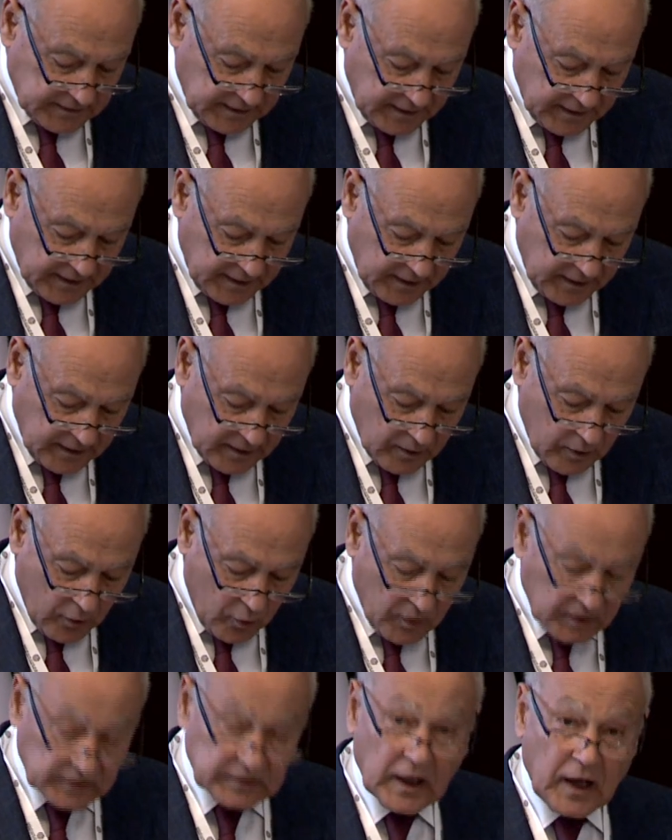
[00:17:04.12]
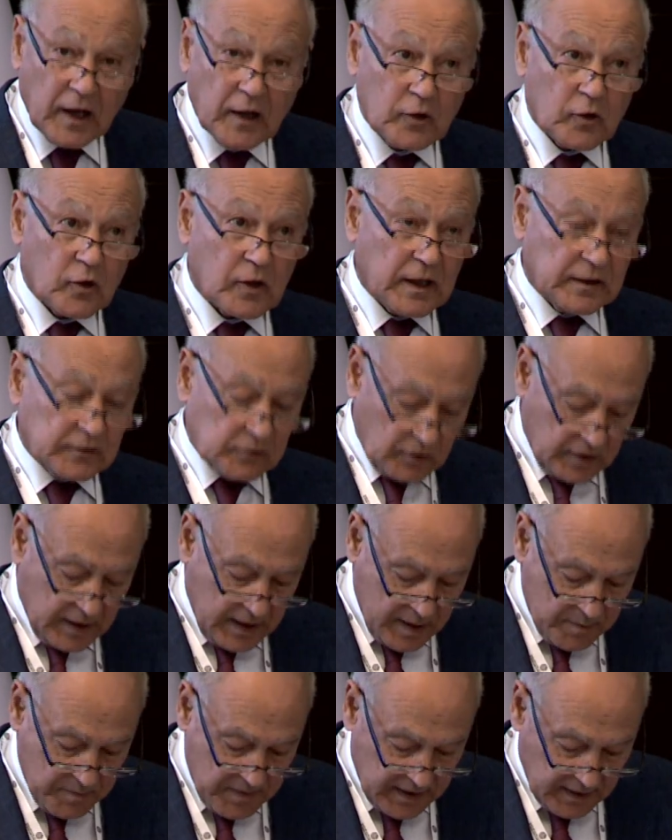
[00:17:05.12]
the
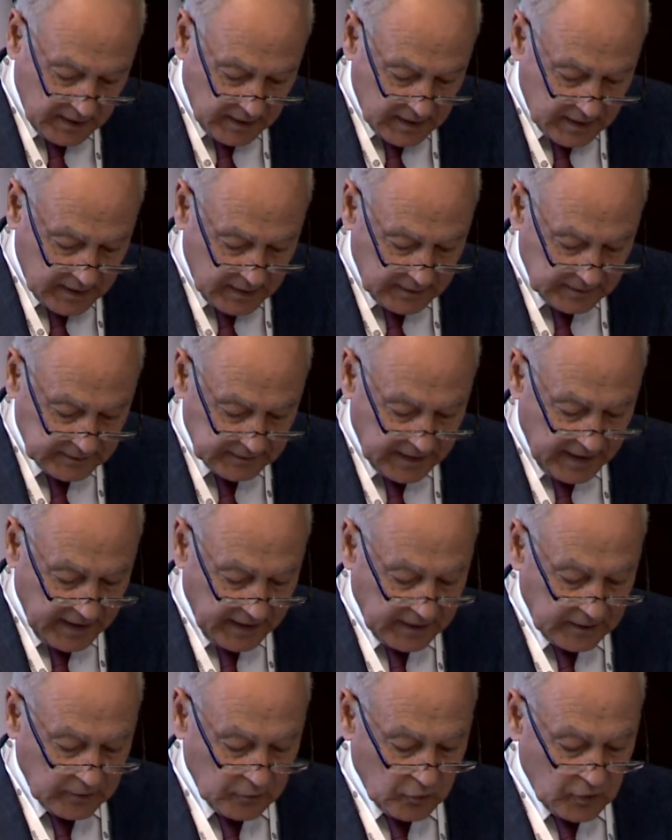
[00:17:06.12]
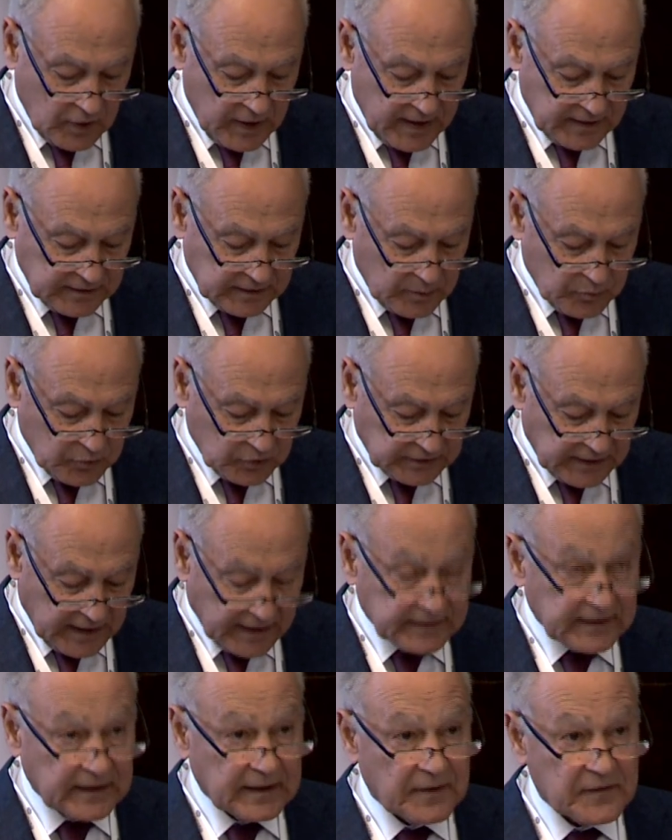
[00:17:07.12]
reason is because the fundamental
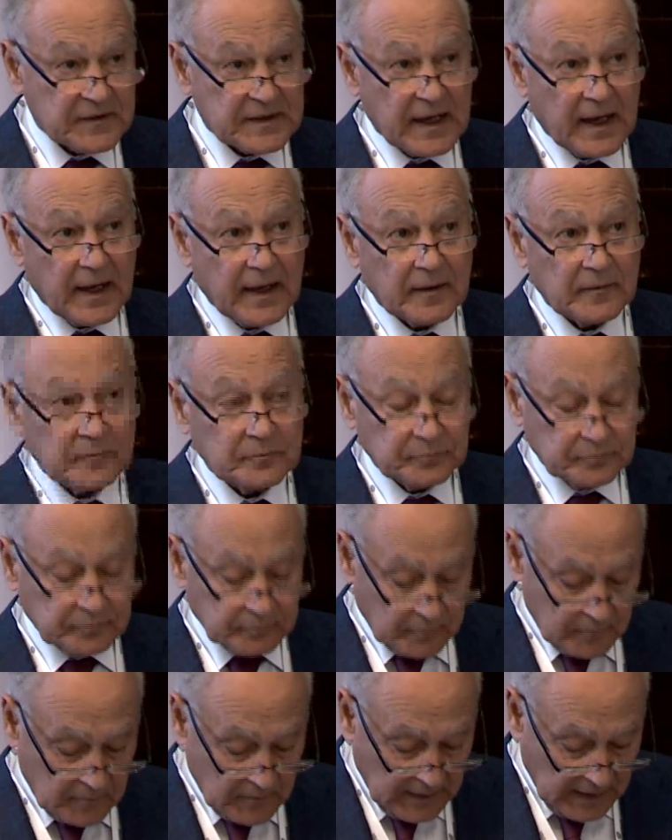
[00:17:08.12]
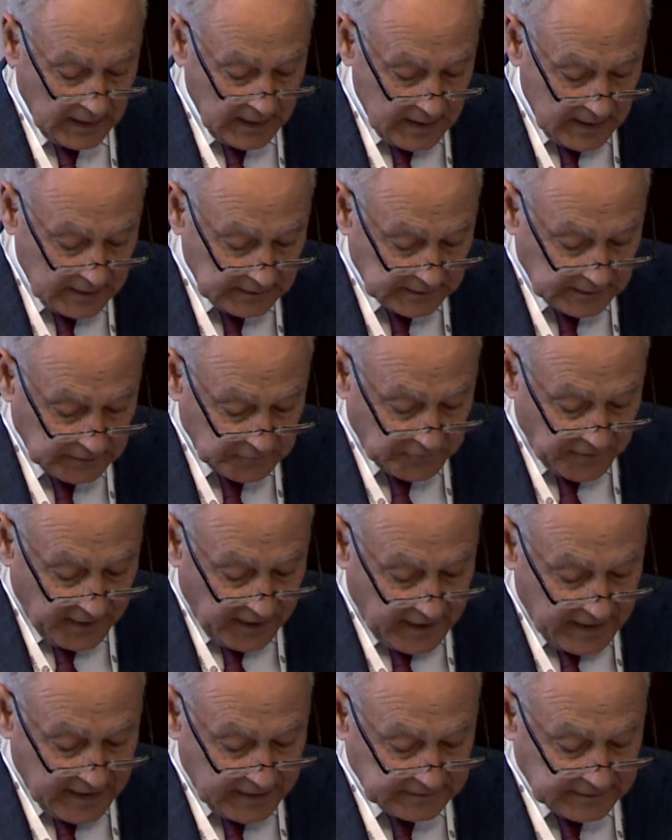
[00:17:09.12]
changes in the USA itself
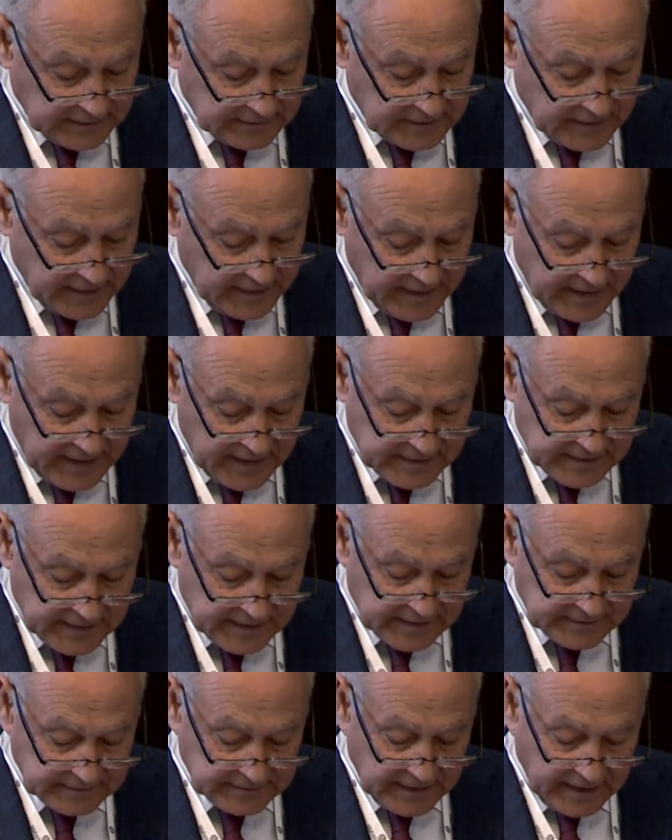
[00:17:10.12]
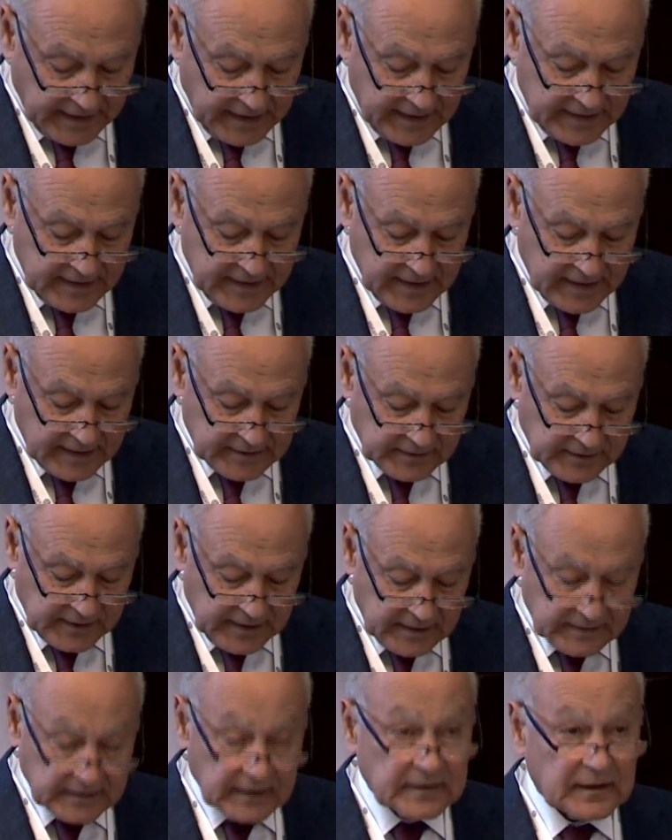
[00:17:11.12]
that pushes it forward to
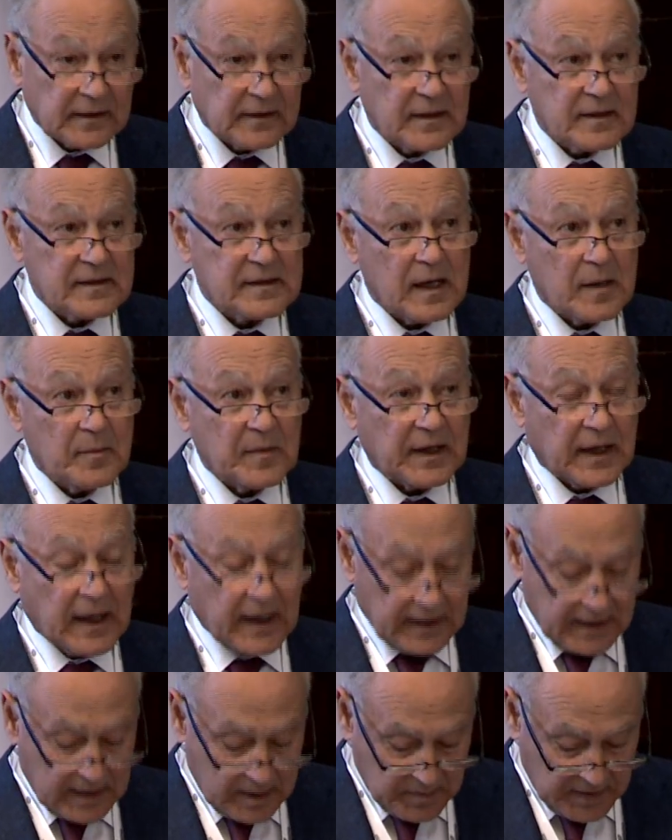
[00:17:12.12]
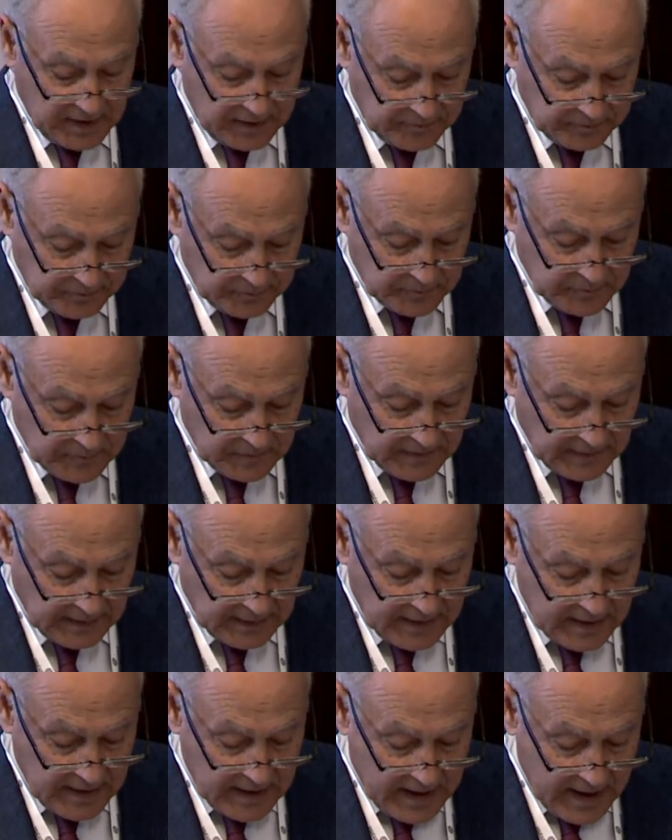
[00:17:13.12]
eliminate and drop the
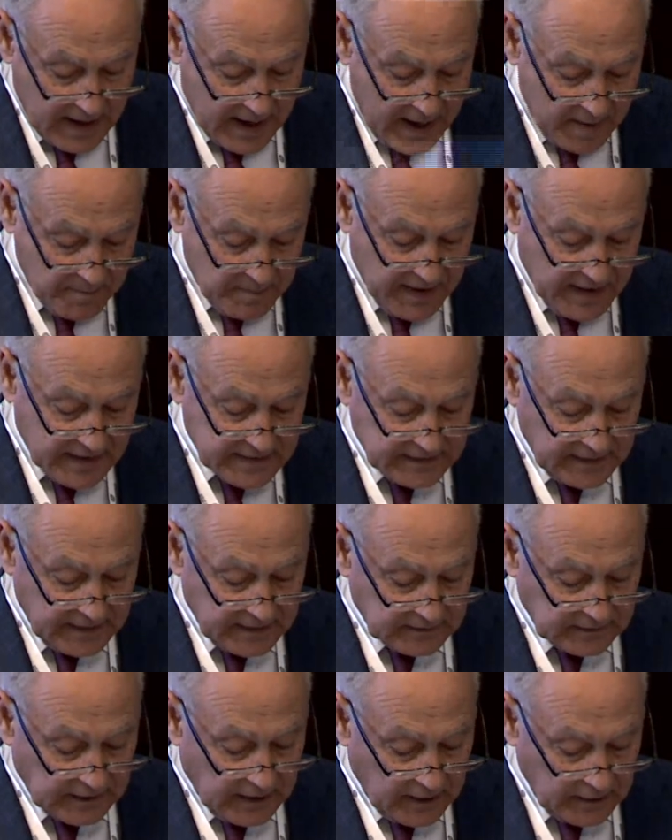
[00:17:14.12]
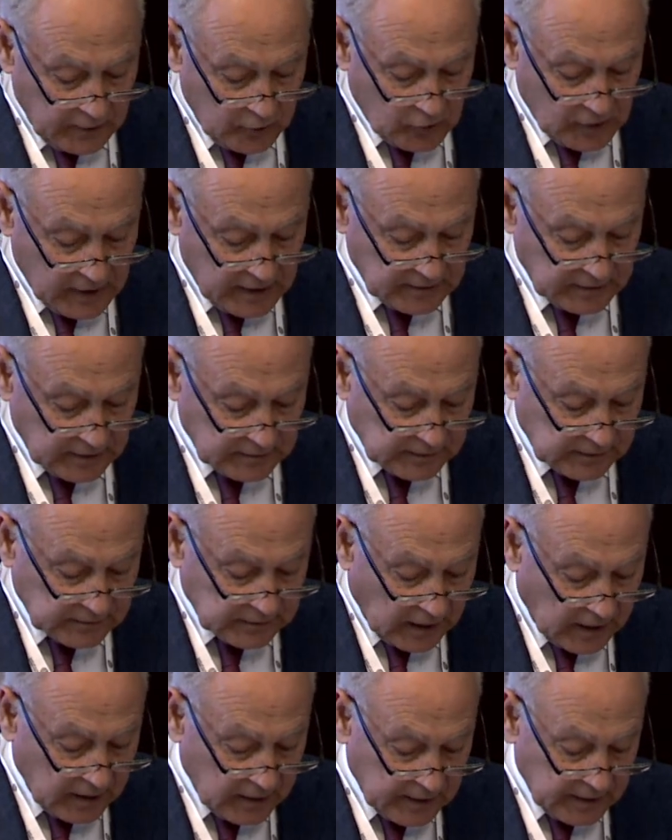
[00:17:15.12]
world dominance. When one of
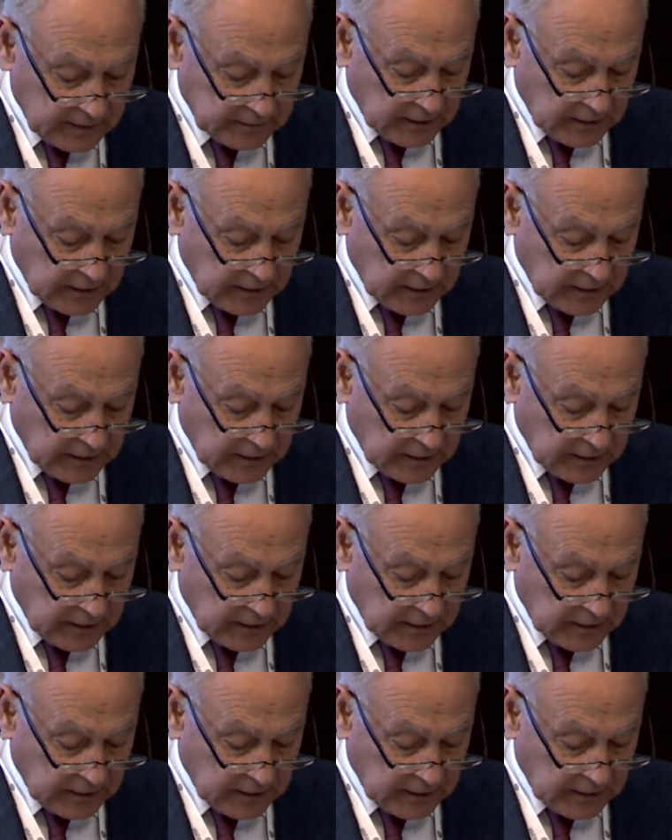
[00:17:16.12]
those